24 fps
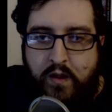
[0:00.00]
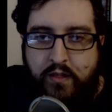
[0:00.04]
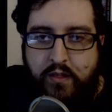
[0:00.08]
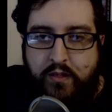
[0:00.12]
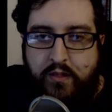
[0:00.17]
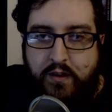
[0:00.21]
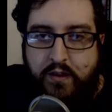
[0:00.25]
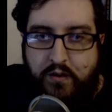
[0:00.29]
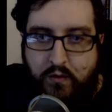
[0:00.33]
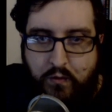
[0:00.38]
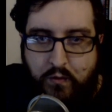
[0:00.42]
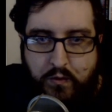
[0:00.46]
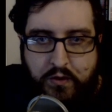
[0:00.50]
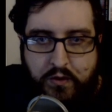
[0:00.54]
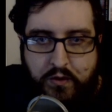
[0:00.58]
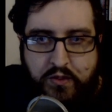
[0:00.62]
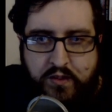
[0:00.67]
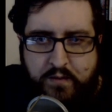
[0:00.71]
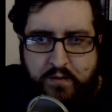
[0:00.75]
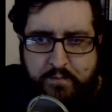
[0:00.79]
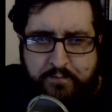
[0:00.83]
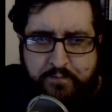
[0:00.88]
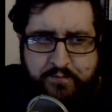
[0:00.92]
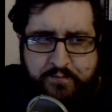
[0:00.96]
the
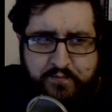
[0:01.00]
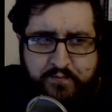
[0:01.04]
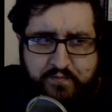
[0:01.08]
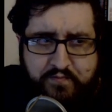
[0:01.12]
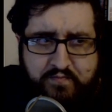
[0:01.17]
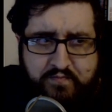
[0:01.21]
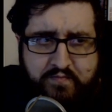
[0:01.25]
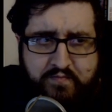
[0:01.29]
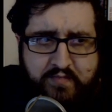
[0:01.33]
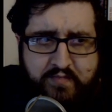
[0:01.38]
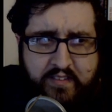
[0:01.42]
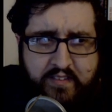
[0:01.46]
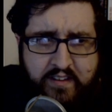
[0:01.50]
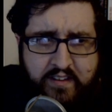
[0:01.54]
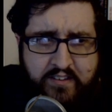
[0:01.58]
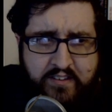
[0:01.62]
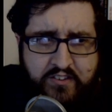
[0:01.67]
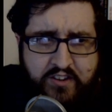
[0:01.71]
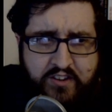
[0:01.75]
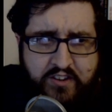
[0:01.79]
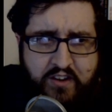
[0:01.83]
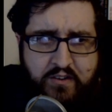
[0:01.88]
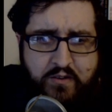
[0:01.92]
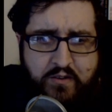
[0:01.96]
North.
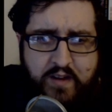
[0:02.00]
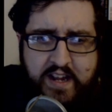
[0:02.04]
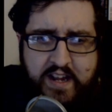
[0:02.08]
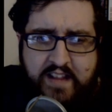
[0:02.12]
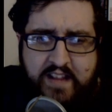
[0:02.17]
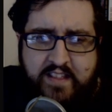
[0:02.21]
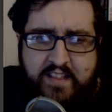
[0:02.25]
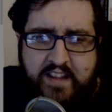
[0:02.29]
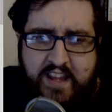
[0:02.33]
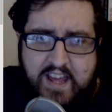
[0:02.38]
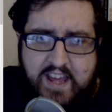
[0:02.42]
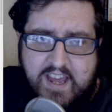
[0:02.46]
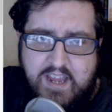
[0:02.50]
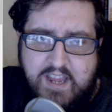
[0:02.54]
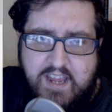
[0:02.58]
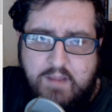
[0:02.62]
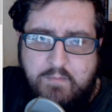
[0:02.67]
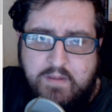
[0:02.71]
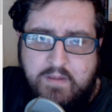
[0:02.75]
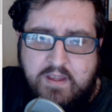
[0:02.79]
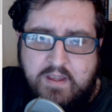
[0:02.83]
So in the game,